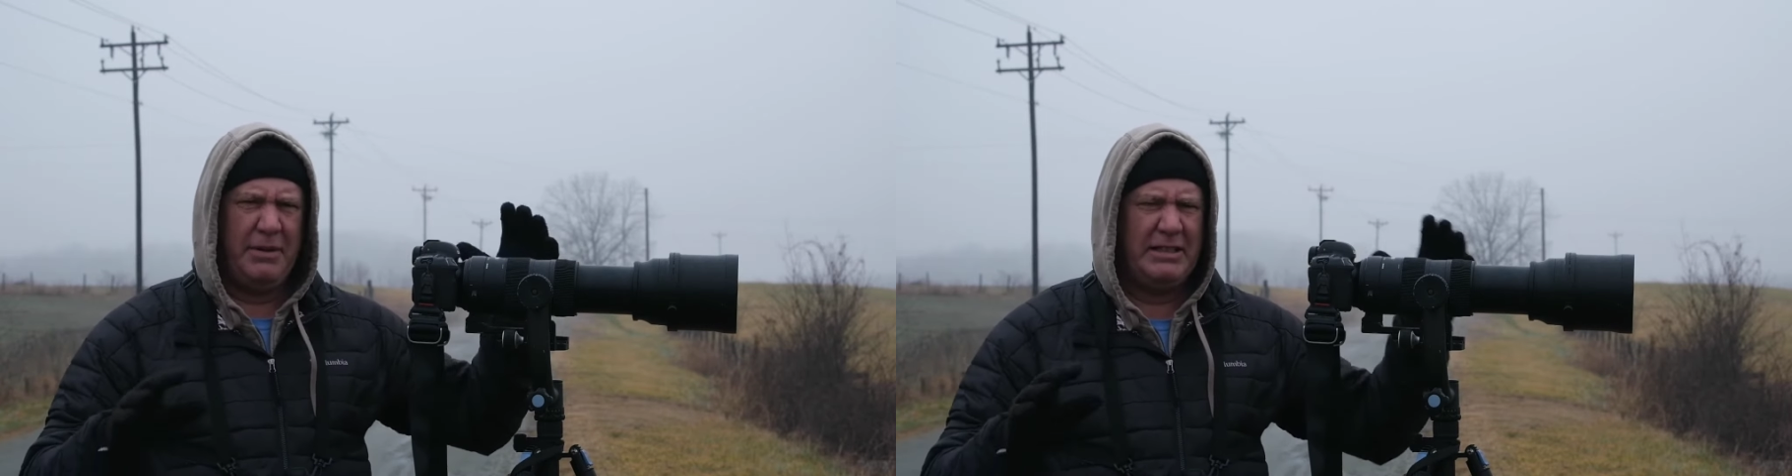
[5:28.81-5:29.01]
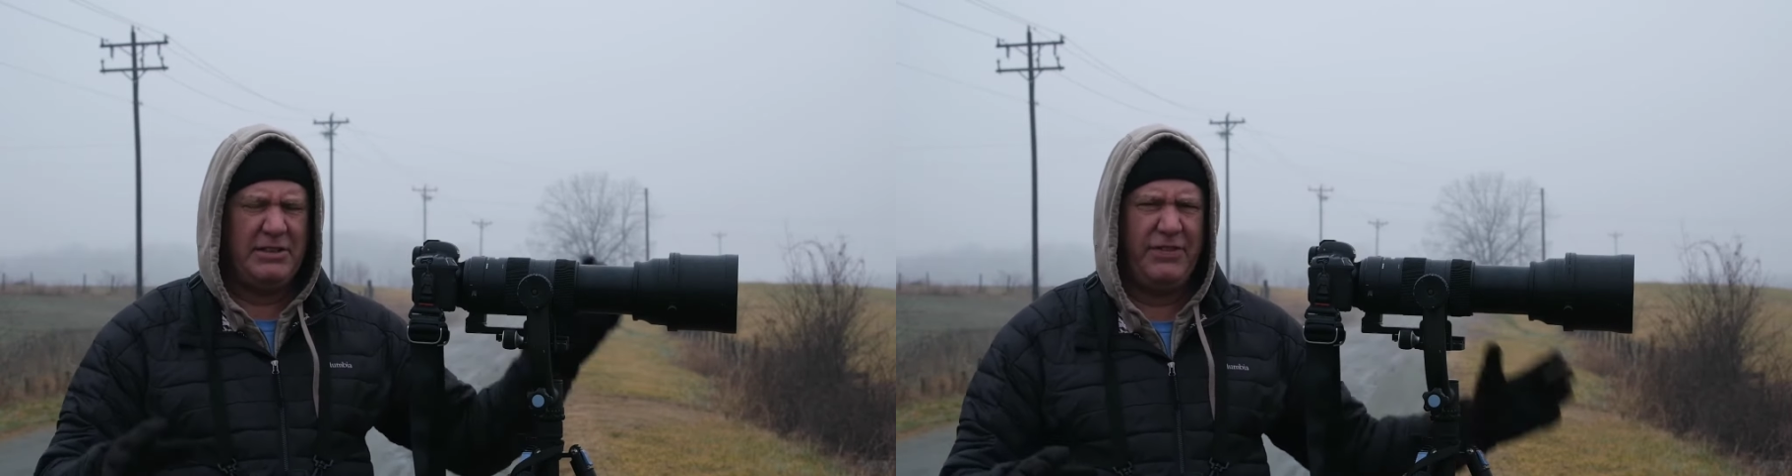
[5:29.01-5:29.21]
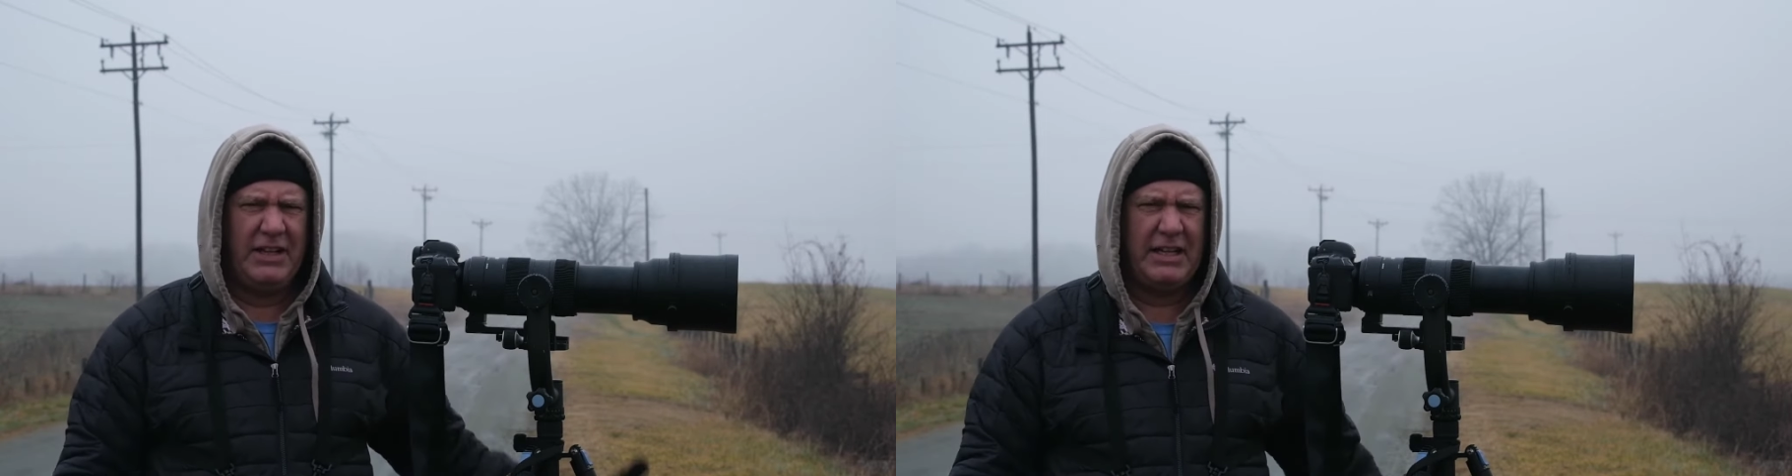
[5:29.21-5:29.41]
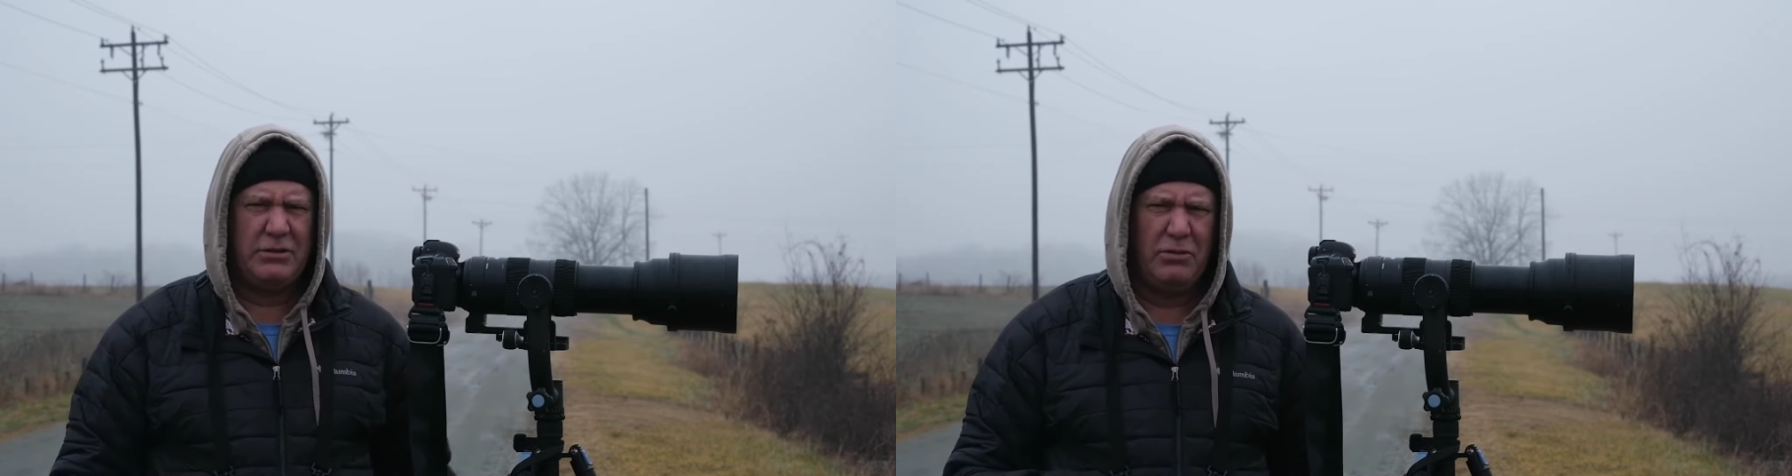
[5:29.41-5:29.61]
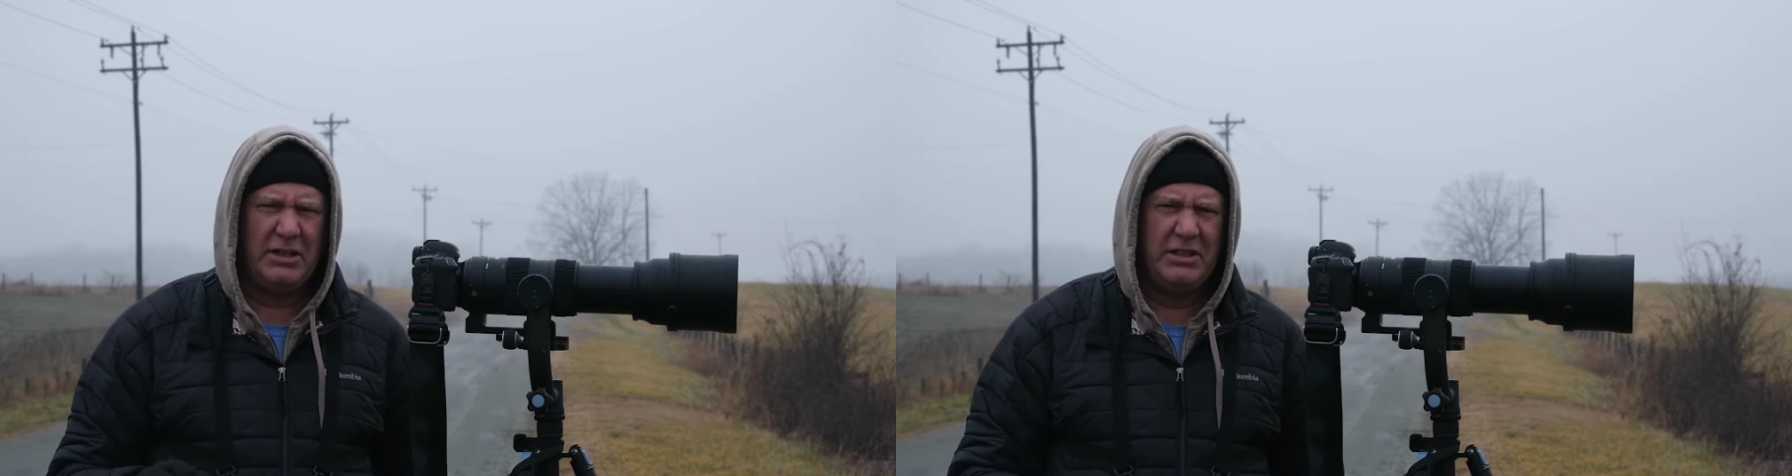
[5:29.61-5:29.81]
I just feel like
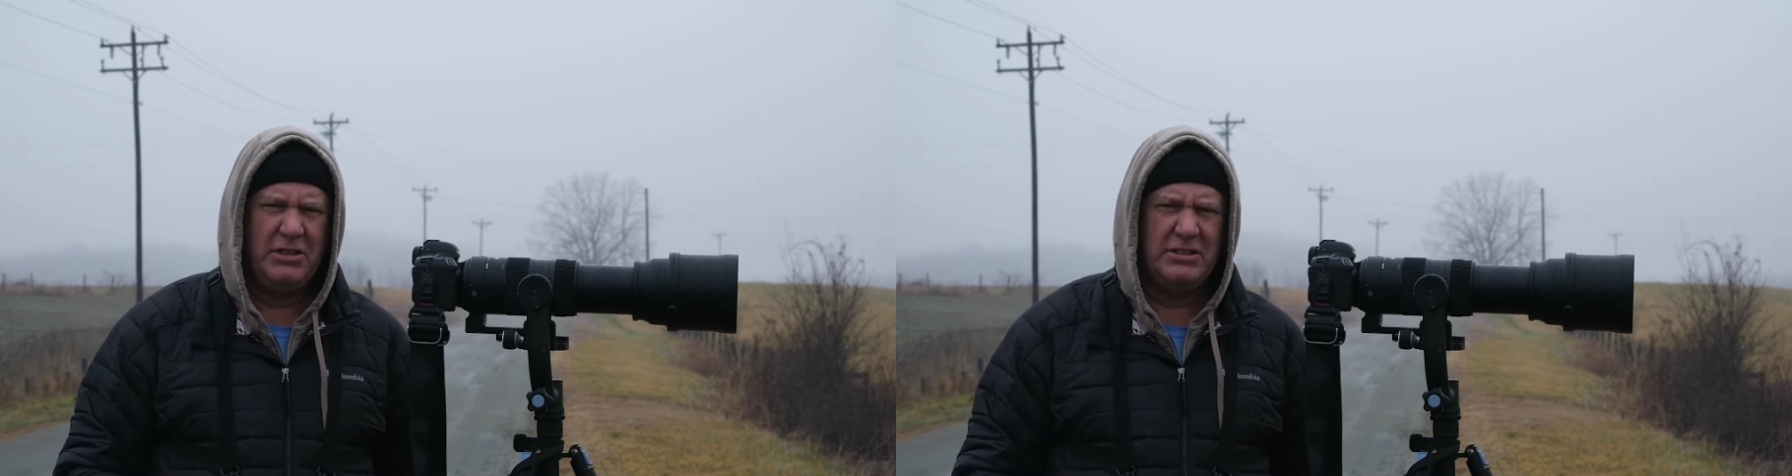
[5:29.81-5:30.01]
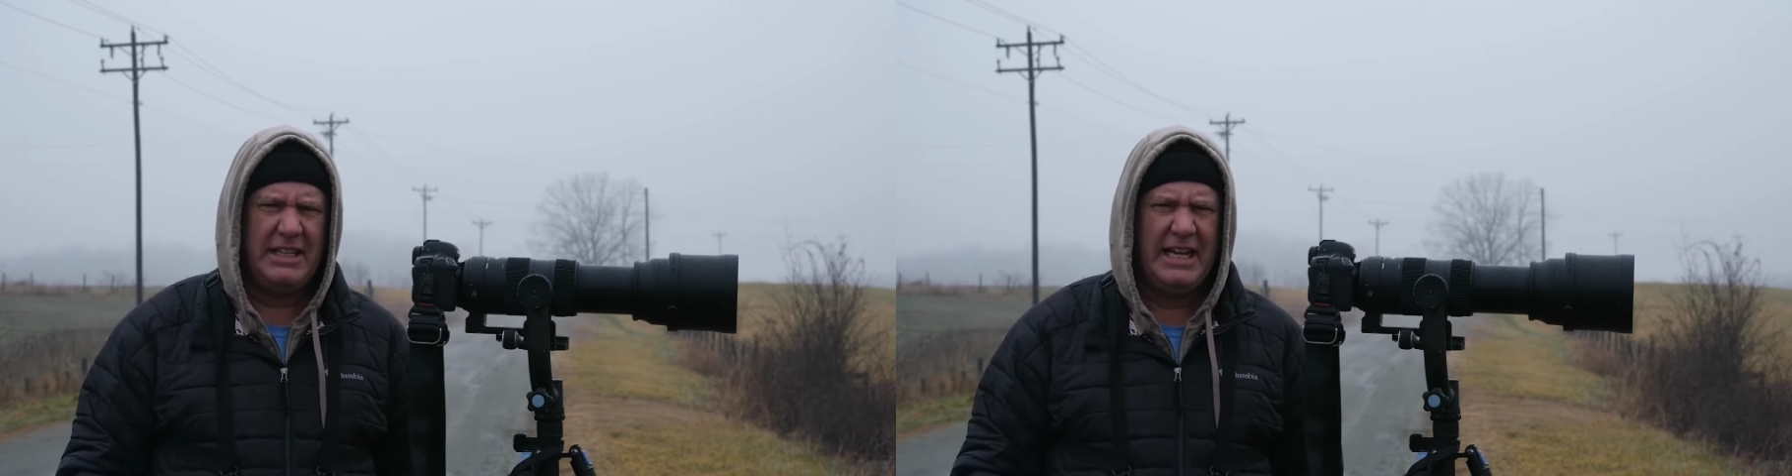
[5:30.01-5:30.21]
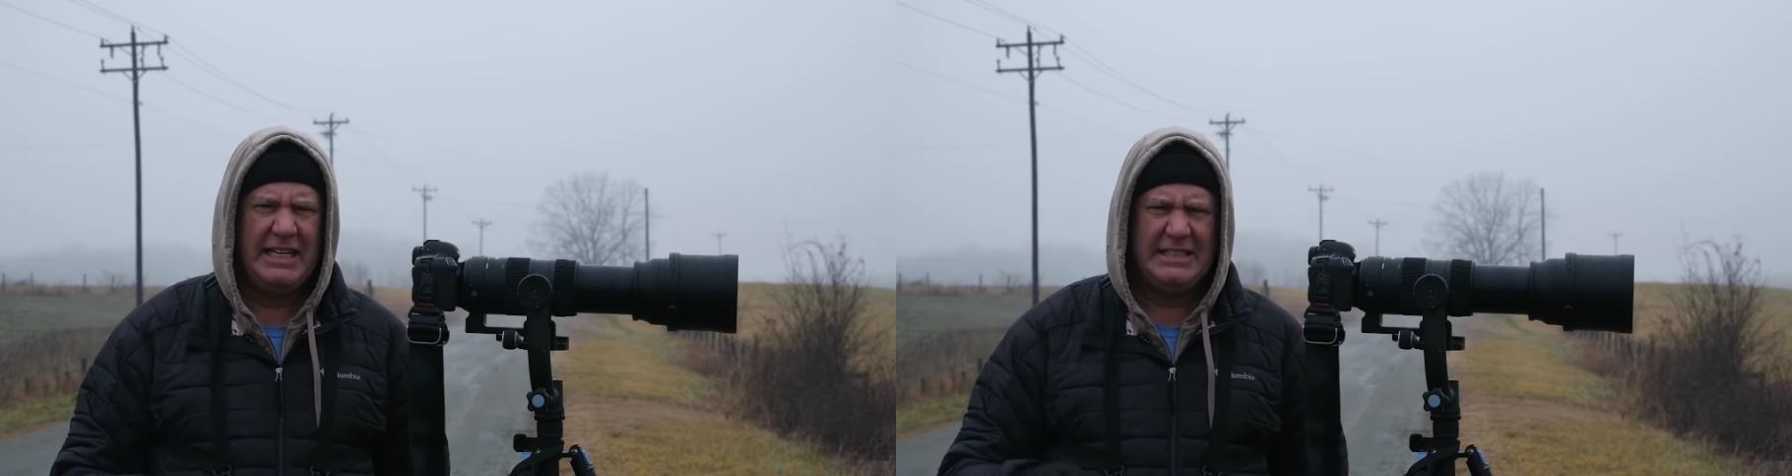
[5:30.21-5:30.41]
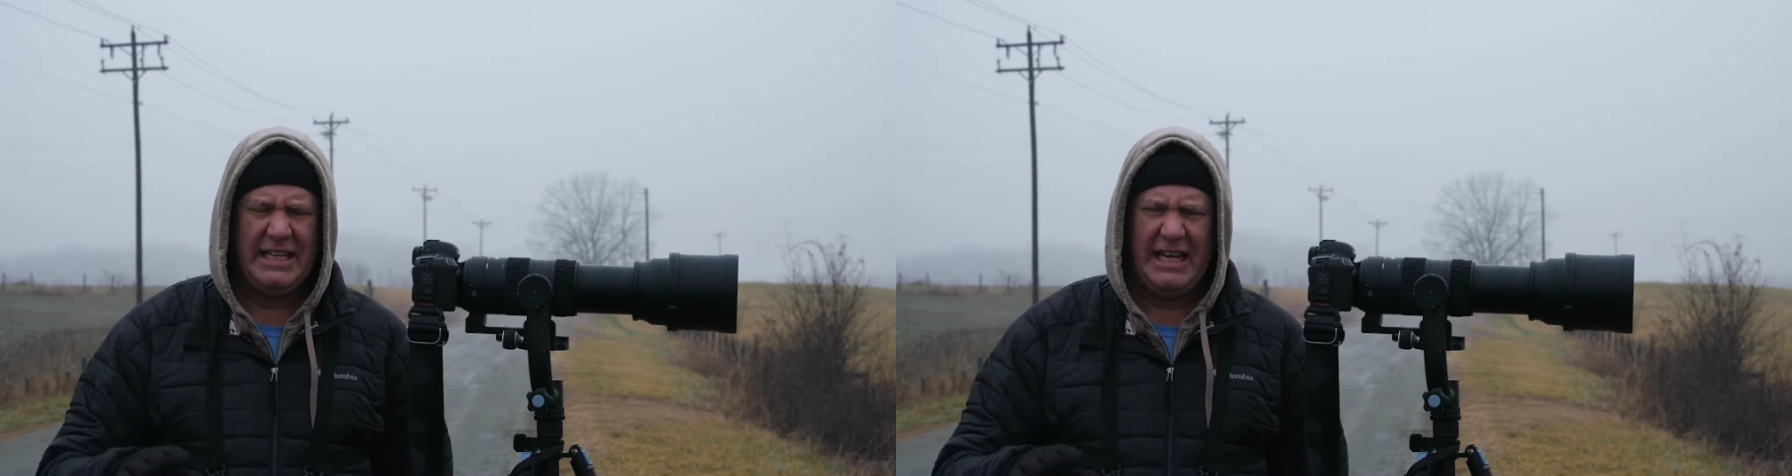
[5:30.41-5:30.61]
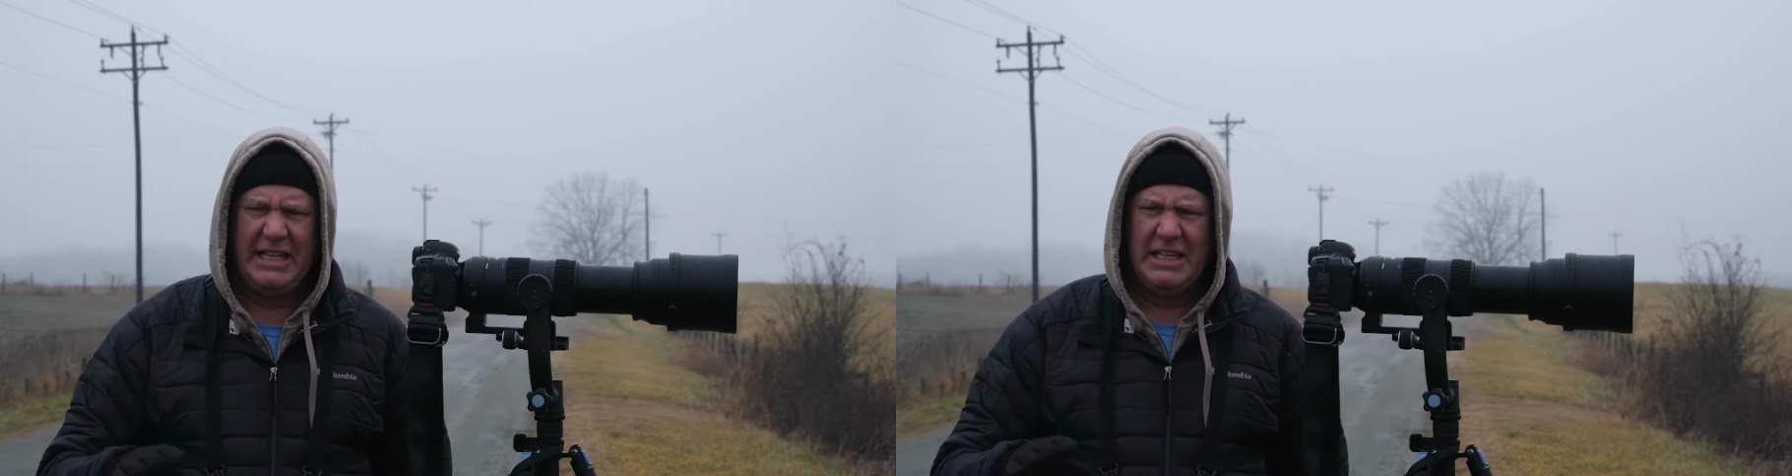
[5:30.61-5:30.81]
it's one of those days
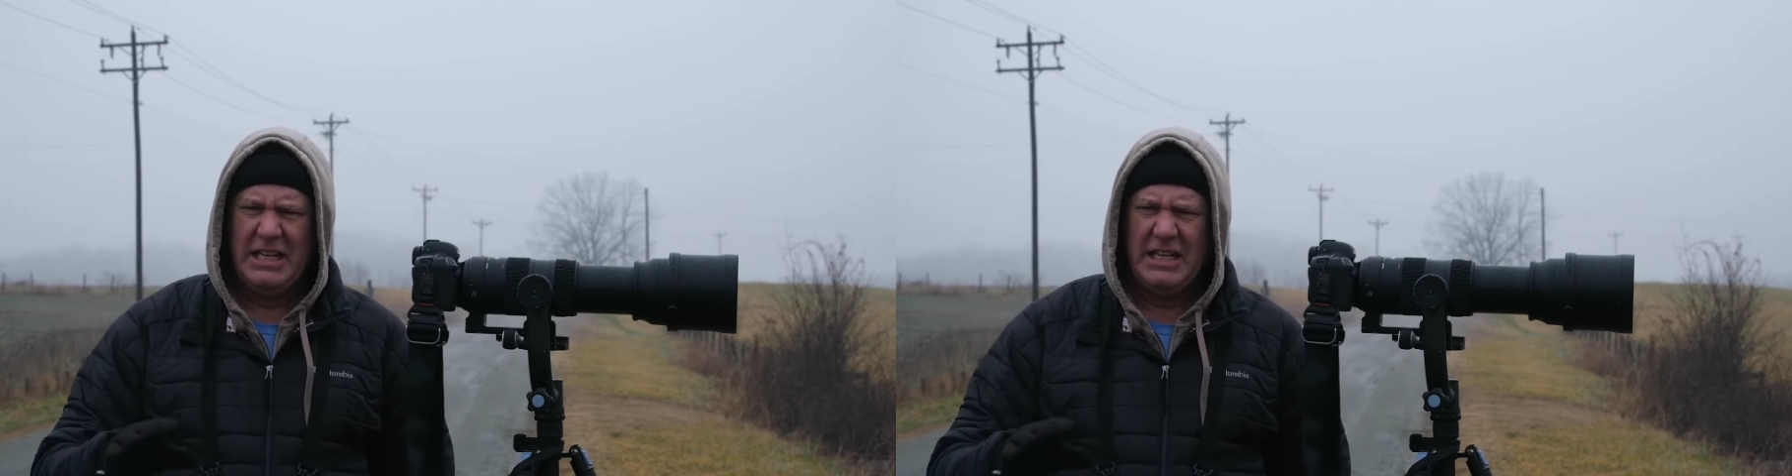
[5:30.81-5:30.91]
that